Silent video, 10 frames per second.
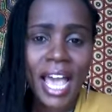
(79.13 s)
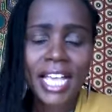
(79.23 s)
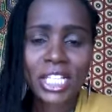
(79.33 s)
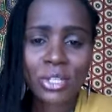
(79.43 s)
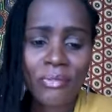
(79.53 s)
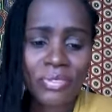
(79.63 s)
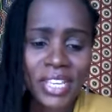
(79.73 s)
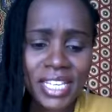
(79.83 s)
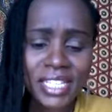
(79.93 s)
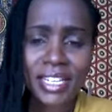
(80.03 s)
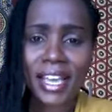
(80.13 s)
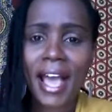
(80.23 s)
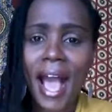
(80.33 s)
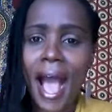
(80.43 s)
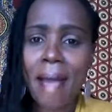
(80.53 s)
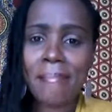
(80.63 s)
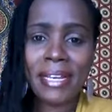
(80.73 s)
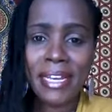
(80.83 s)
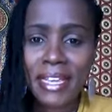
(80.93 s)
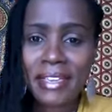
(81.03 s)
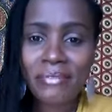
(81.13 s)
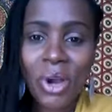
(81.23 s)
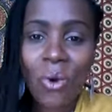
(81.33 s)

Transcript: And so this day, I believe